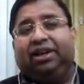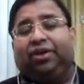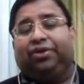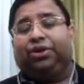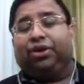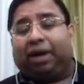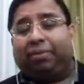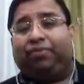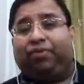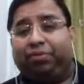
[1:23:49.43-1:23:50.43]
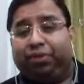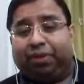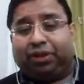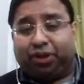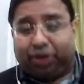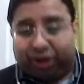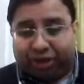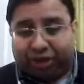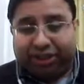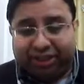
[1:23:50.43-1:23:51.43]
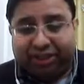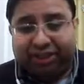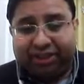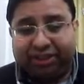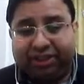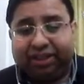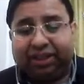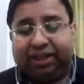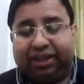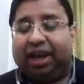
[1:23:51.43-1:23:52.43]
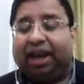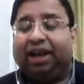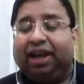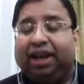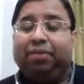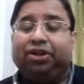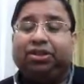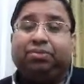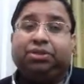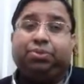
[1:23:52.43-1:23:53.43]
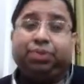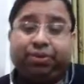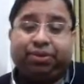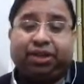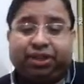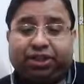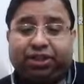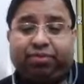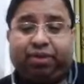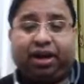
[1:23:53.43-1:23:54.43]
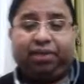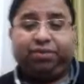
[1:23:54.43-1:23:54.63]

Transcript: Recommendation will come up from your methodology, and you can mention some specific suggestions for